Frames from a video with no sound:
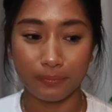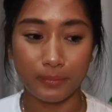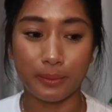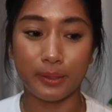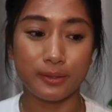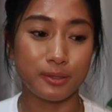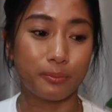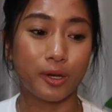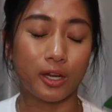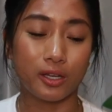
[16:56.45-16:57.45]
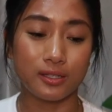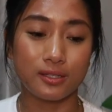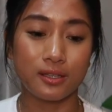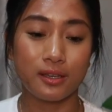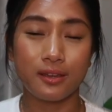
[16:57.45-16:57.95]
maybe some
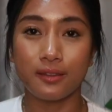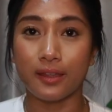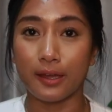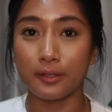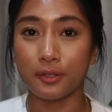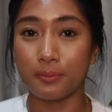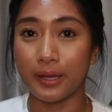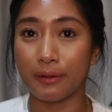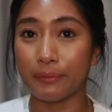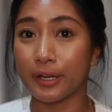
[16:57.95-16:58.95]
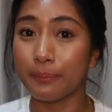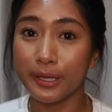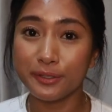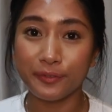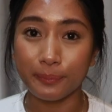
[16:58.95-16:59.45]
products that you might
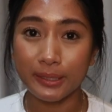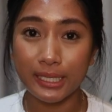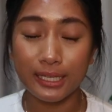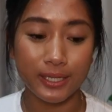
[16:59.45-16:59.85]
recommend for me.